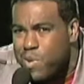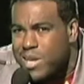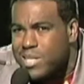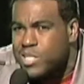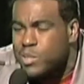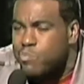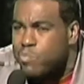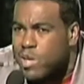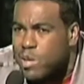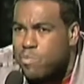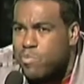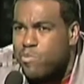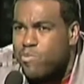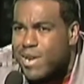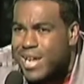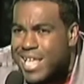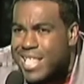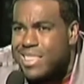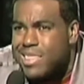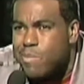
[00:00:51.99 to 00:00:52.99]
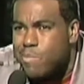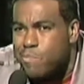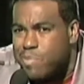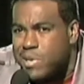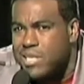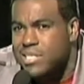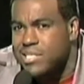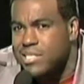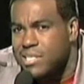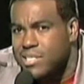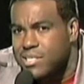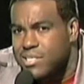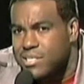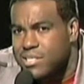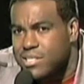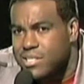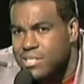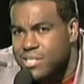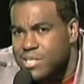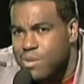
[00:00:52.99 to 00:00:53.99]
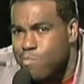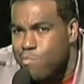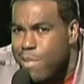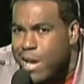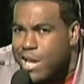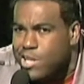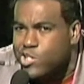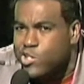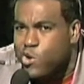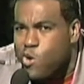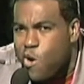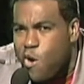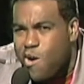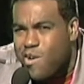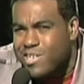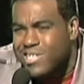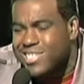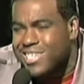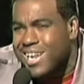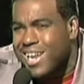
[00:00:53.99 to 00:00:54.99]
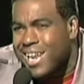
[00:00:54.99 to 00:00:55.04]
best people in the business. Major artists are